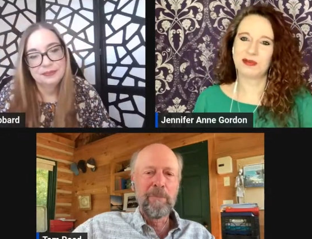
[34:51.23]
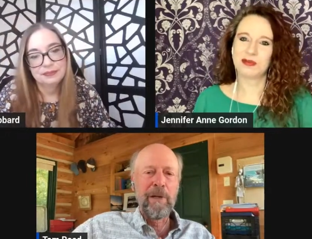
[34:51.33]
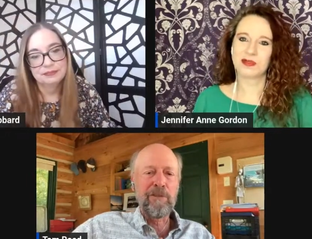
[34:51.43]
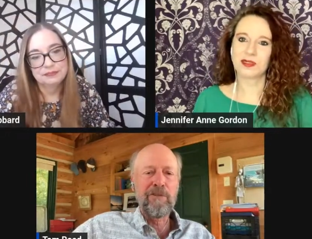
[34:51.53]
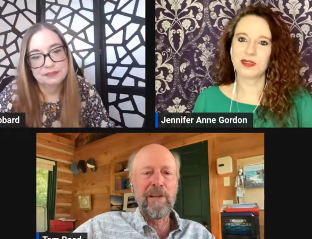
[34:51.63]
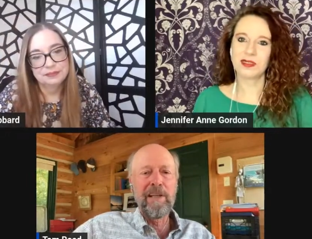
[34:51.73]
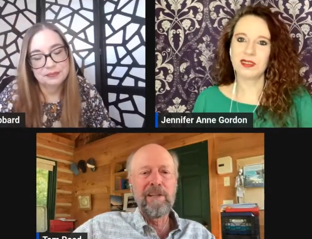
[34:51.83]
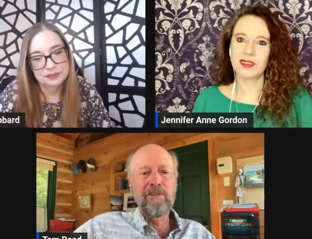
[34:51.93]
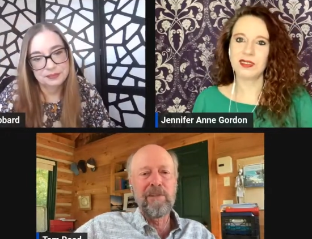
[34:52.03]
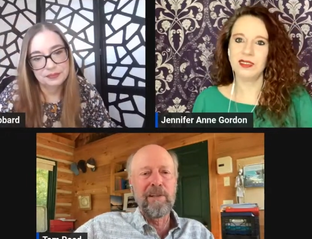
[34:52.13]
Speaker 1: but
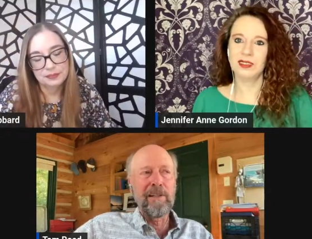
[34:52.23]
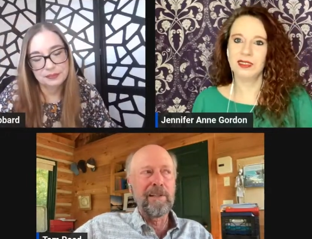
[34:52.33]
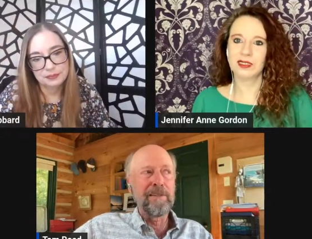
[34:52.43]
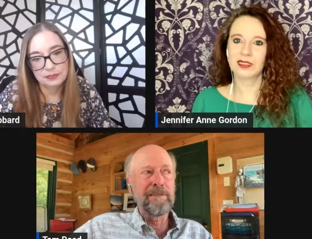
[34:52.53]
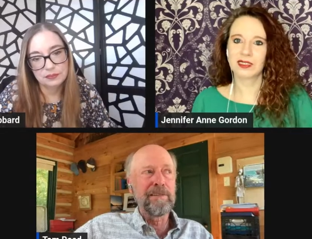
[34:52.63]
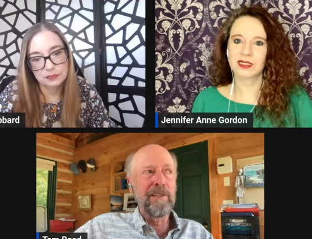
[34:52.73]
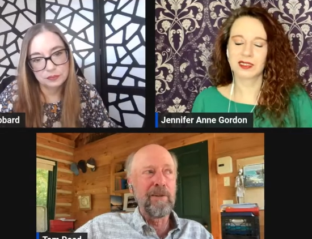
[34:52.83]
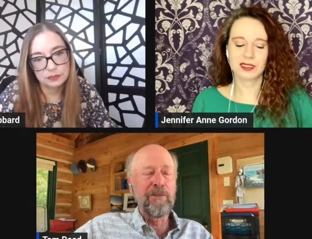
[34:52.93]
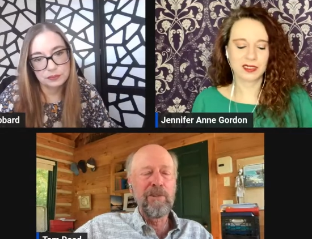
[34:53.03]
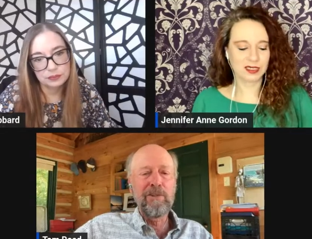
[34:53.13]
Sage, uh, you
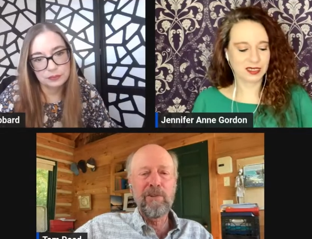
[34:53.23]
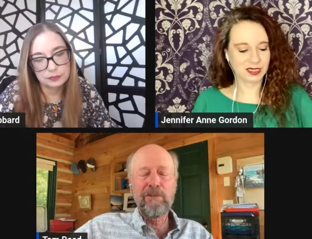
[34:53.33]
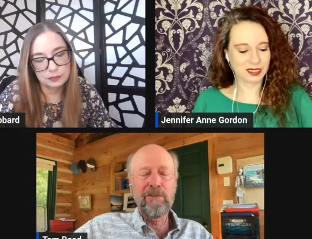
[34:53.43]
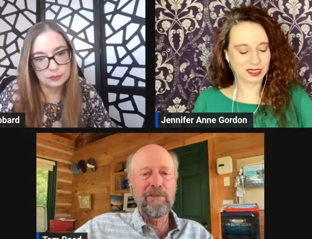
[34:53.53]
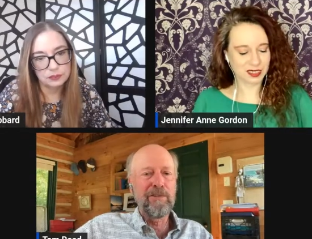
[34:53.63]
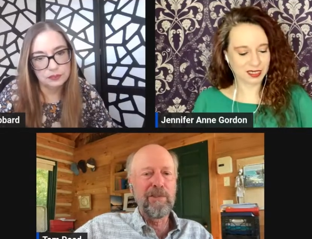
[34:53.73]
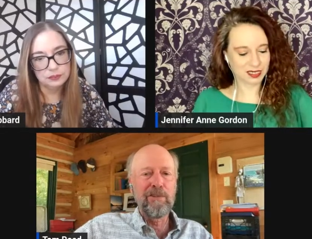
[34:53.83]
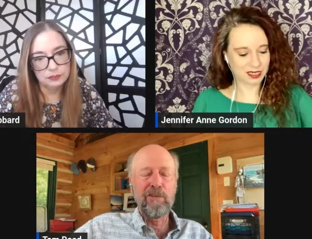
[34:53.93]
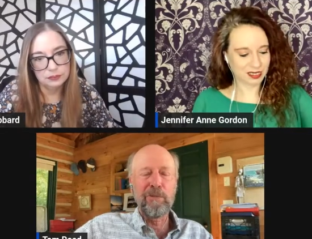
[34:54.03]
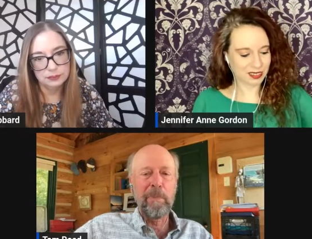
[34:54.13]
know, she just
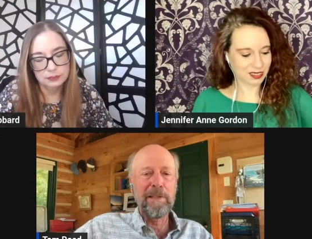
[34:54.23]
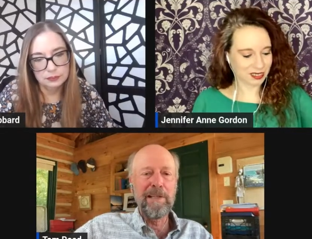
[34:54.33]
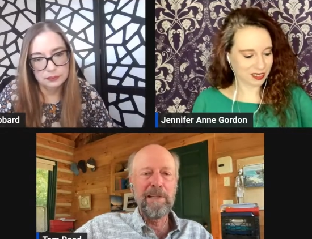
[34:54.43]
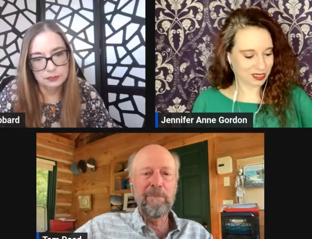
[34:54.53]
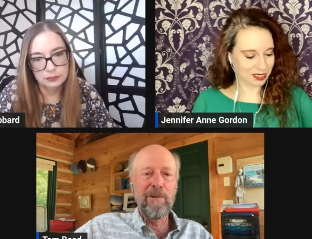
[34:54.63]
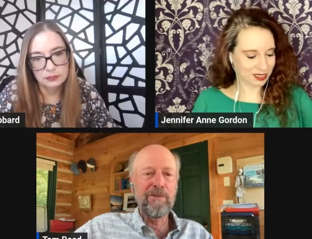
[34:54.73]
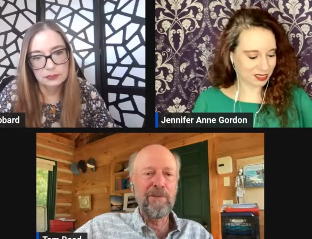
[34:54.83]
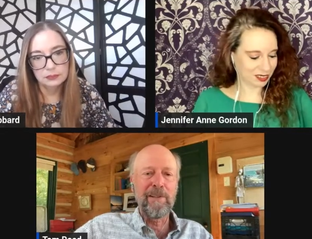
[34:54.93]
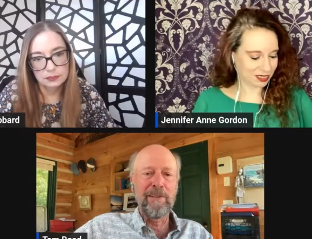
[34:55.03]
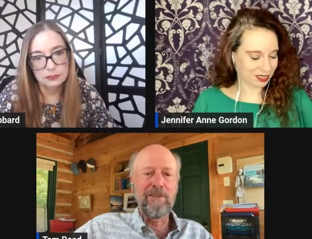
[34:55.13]
she's a spunky
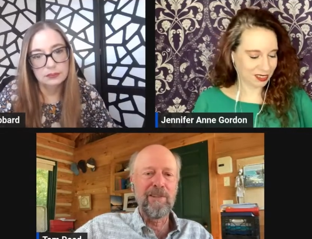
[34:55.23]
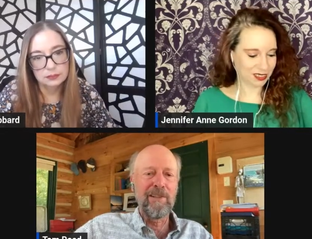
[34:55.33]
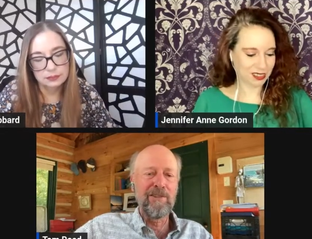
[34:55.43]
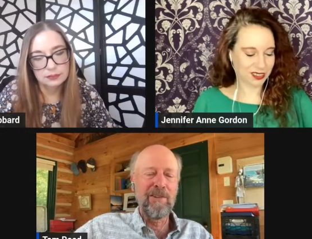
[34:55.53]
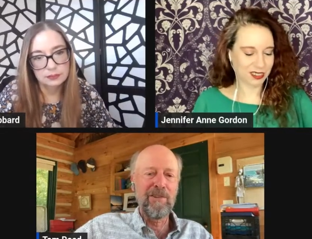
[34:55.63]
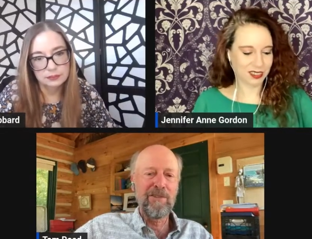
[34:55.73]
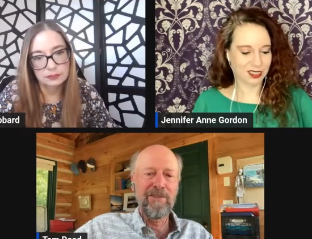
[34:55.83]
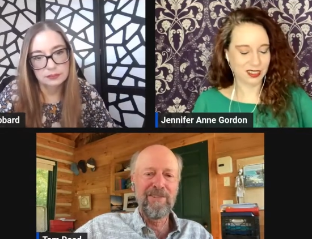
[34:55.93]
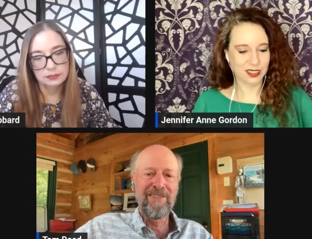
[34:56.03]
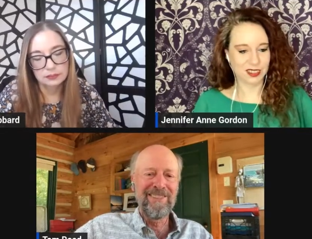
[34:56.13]
person, and she
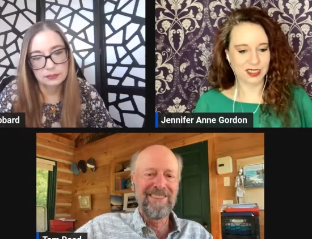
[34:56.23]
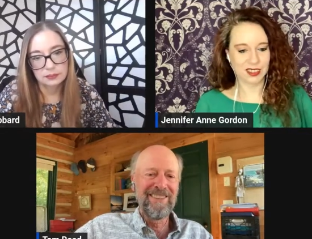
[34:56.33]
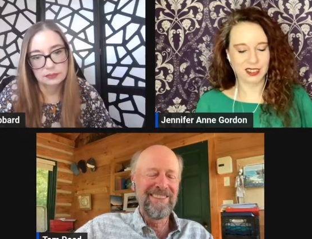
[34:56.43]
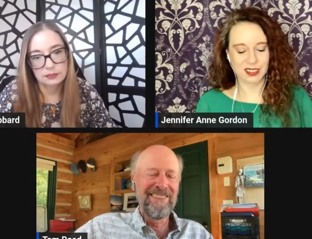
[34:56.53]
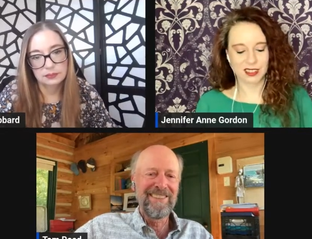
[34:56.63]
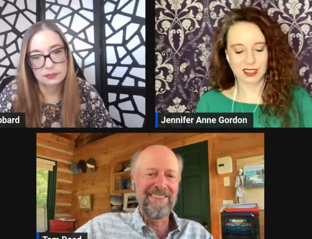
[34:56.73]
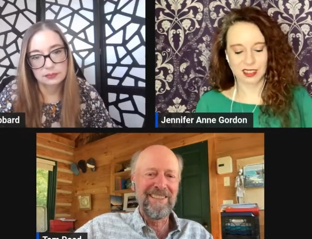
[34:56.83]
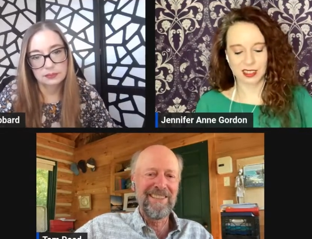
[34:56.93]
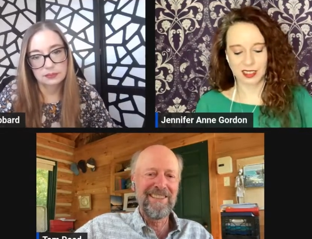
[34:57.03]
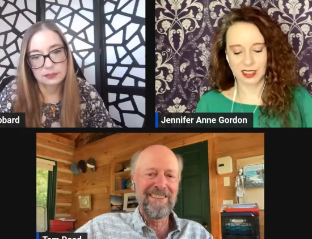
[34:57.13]
just
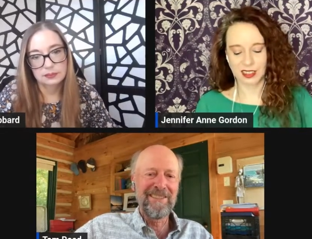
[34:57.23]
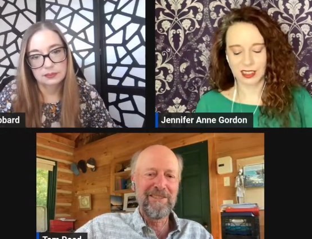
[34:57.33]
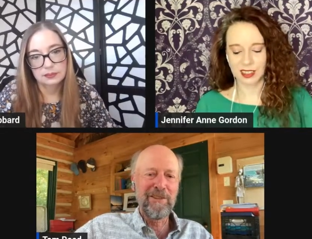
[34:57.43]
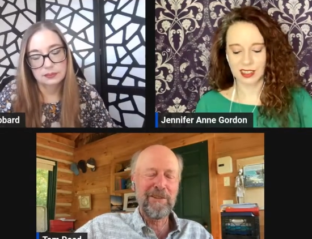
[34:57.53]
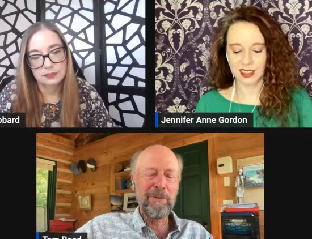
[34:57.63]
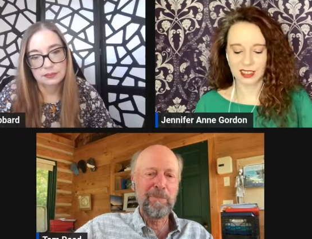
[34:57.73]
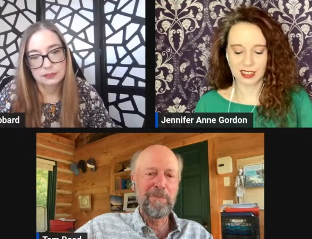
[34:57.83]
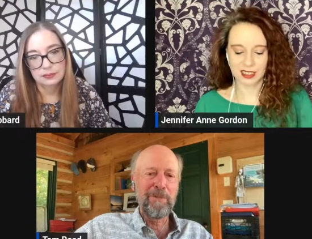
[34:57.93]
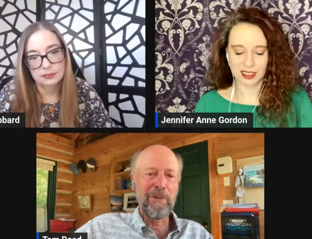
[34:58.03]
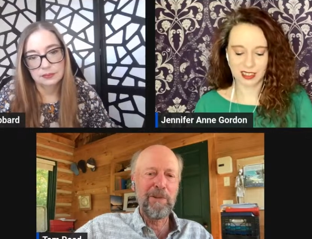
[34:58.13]
kind of took the
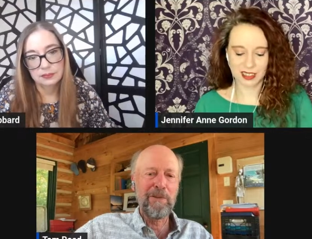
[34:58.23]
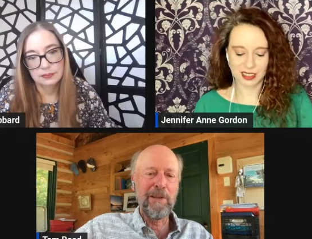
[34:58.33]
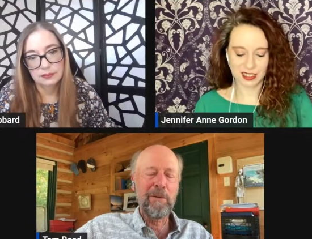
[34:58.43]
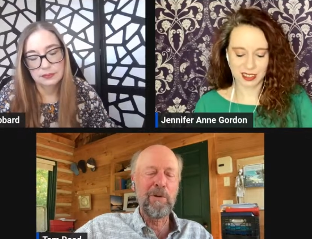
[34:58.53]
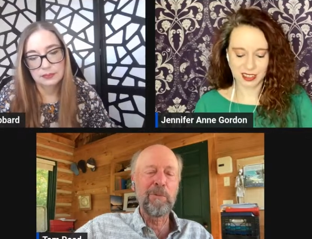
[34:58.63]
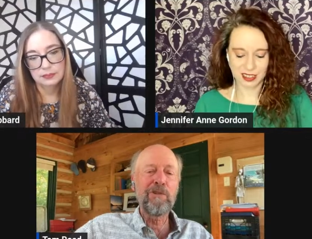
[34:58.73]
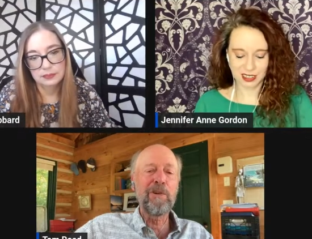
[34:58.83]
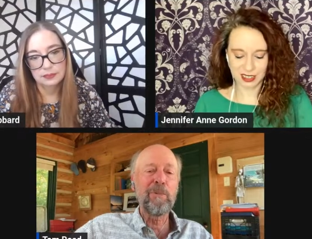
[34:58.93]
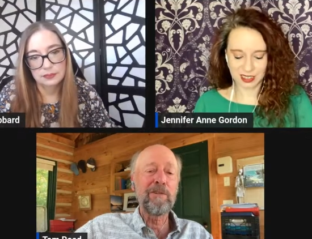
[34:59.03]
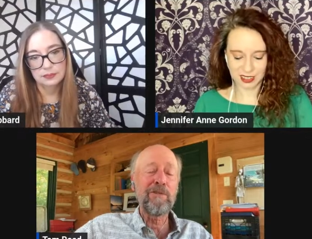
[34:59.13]
took the thing over. And when
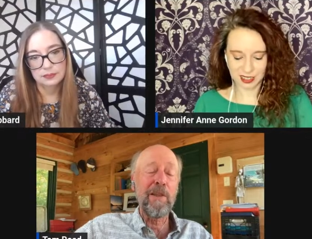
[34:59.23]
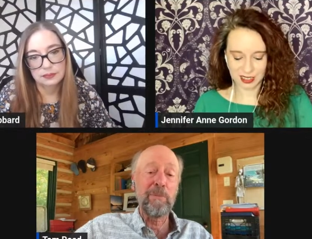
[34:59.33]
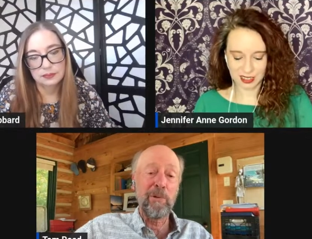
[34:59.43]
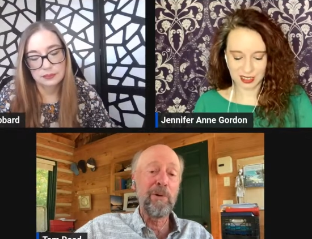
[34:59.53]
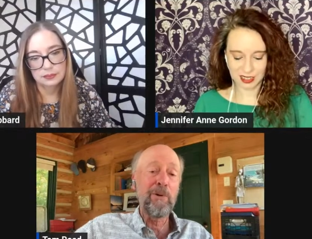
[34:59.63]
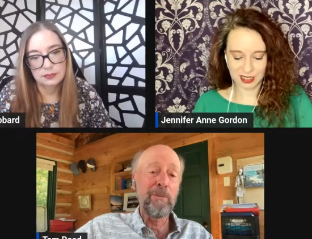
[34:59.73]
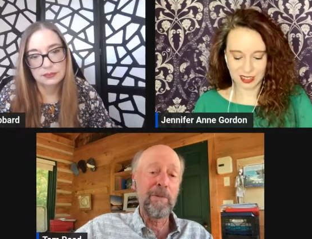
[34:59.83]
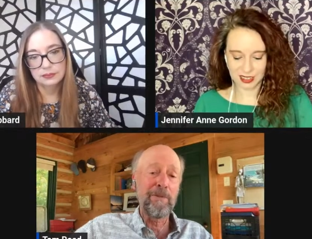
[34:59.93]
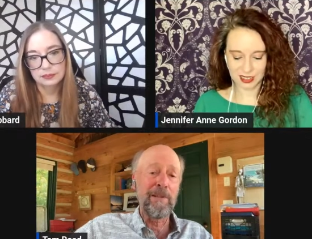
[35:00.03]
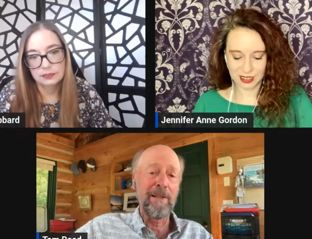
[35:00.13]
she writes that poem
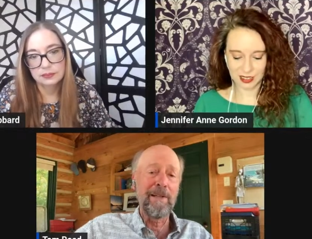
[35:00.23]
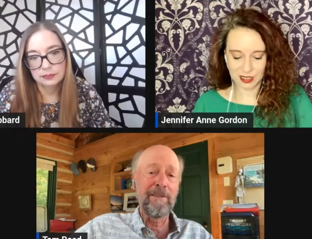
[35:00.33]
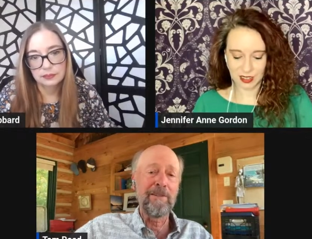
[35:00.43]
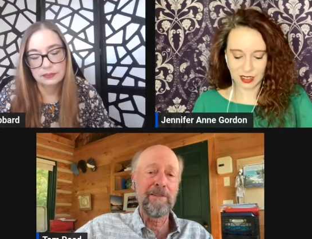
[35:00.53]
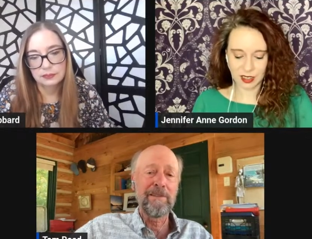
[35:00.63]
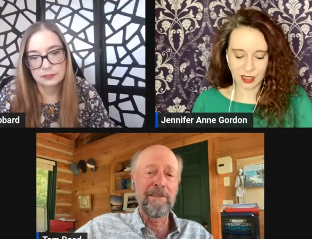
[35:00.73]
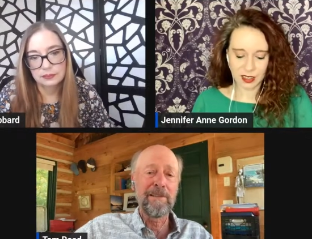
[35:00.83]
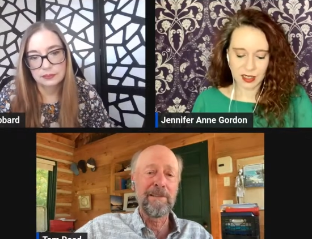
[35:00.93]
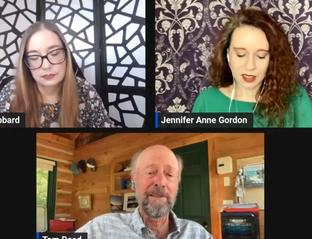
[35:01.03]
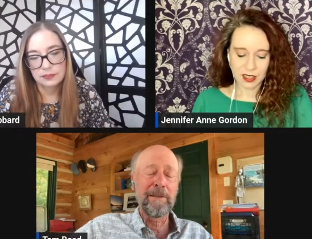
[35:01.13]
at the end,
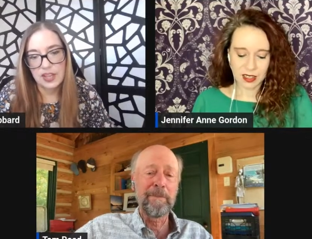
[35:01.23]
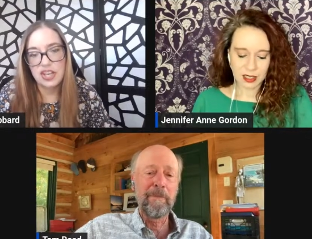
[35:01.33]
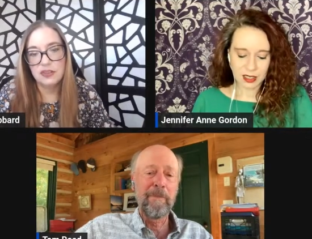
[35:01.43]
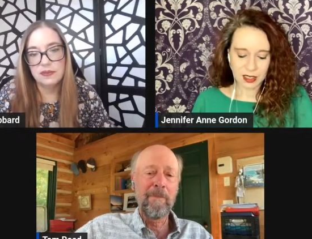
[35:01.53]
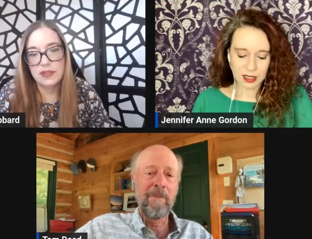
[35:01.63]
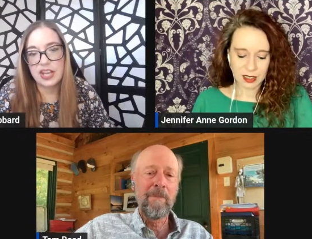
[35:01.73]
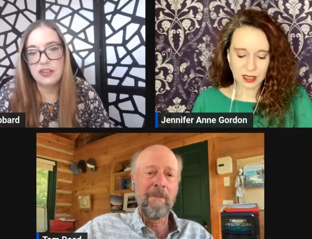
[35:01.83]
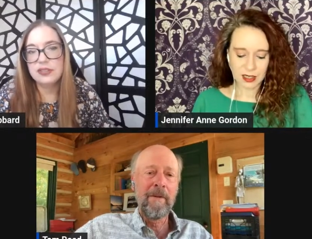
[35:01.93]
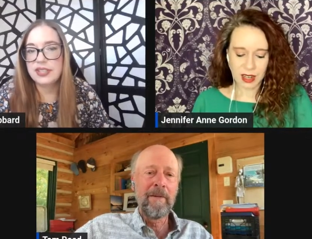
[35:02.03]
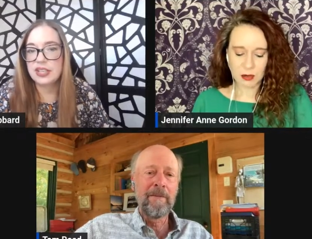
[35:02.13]
um, and
Speaker 2: you and you
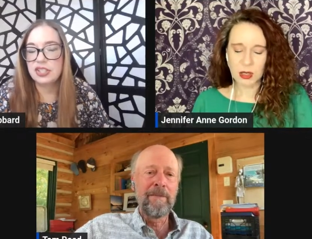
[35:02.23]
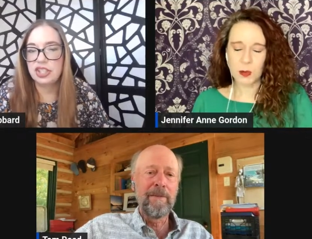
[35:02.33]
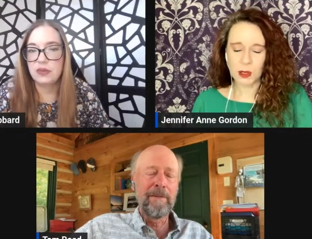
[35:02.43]
said she